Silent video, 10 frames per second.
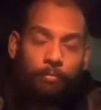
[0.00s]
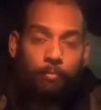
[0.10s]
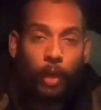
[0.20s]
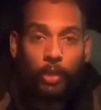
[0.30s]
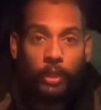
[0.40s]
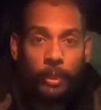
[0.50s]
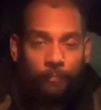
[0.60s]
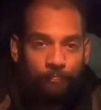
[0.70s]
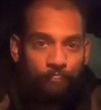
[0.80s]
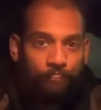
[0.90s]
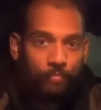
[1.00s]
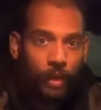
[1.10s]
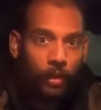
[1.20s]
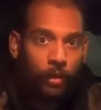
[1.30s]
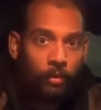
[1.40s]
bulky,
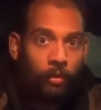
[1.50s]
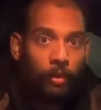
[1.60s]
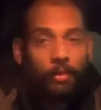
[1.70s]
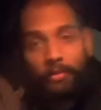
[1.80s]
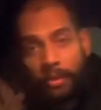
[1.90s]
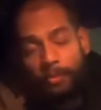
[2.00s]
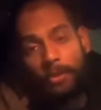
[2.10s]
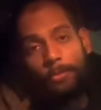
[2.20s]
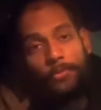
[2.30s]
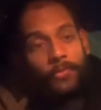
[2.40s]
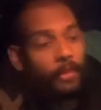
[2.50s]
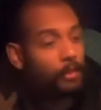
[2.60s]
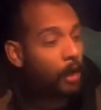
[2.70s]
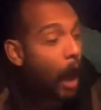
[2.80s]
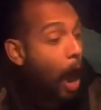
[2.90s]
and they can sometimes feel
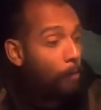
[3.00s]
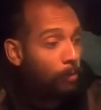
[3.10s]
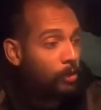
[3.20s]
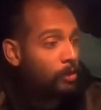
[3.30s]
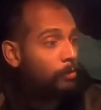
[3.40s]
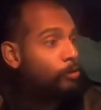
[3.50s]
cumbersome